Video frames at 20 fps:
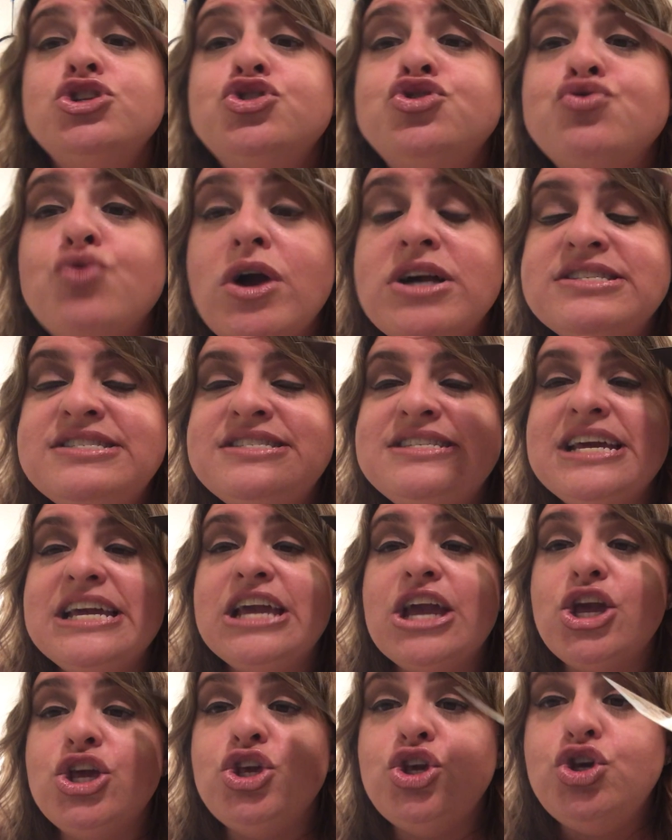
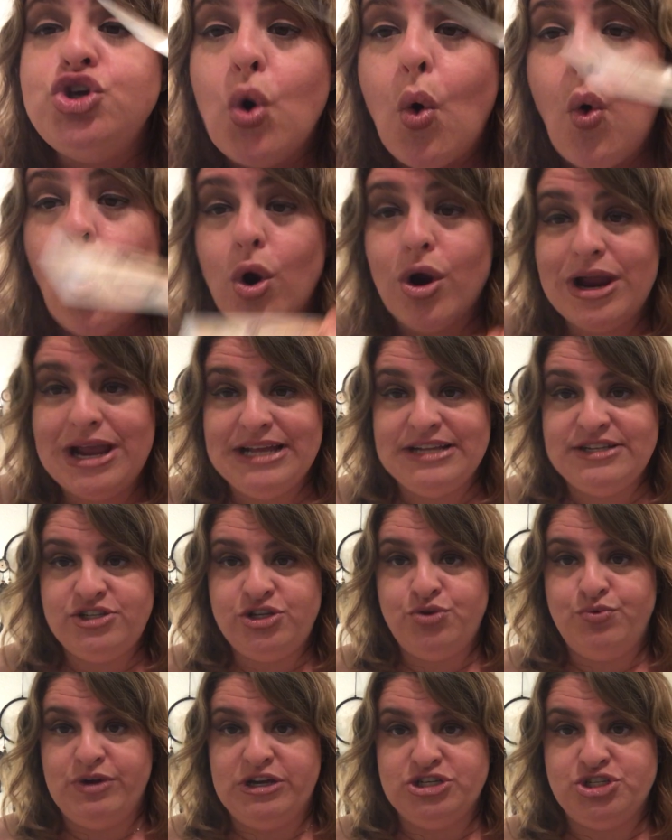Trusting your
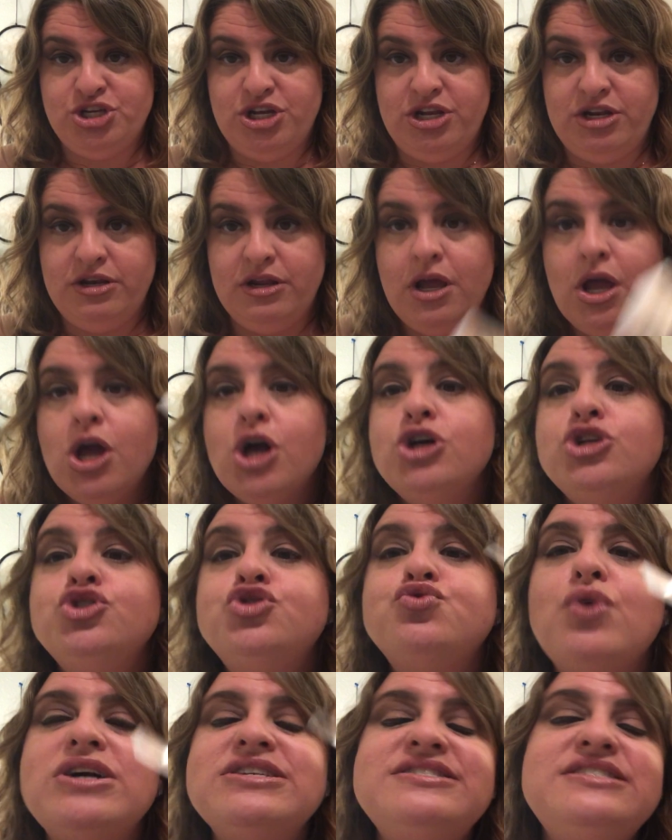intuition.
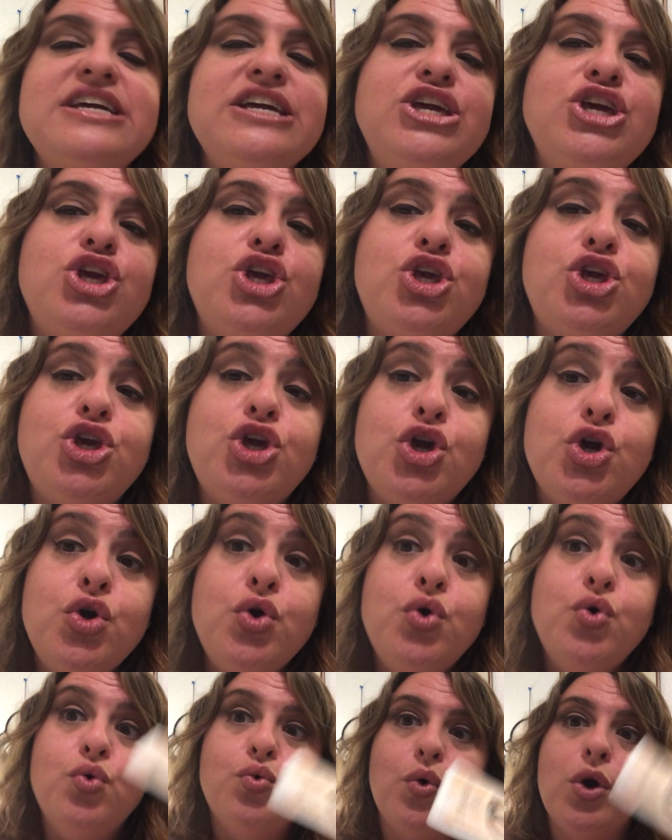Trusting
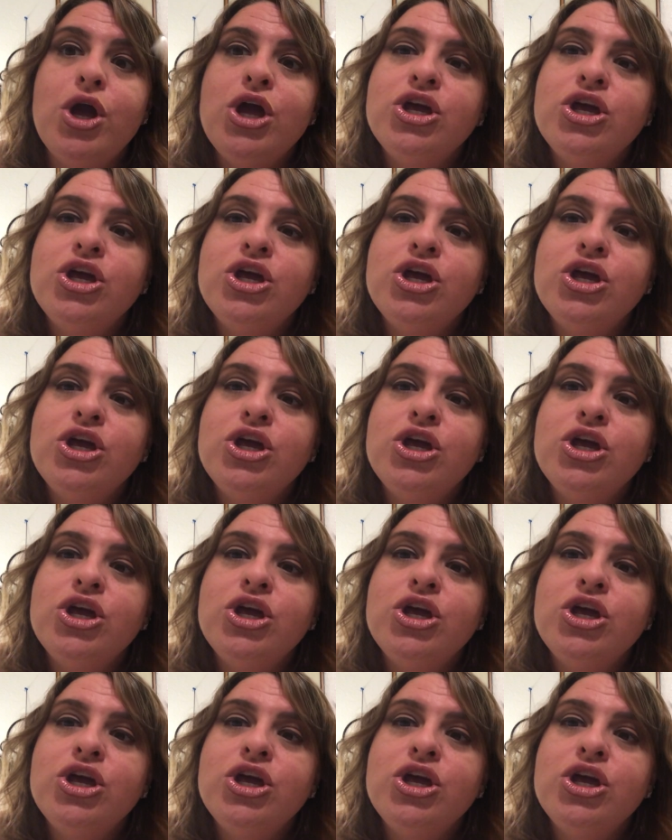you,